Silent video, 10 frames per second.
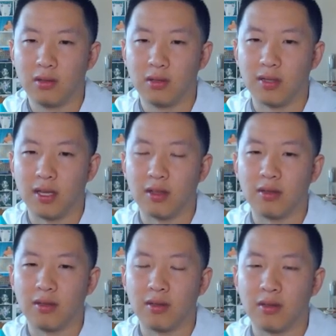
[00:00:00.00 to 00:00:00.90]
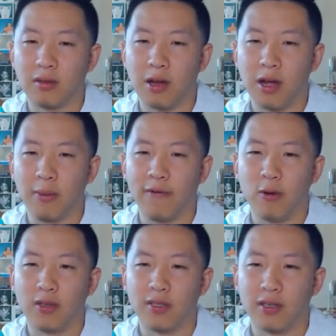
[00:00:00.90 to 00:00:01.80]
Because, like, they're
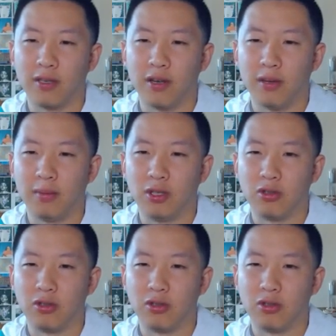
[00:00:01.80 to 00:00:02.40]
hyper-focusing on denying me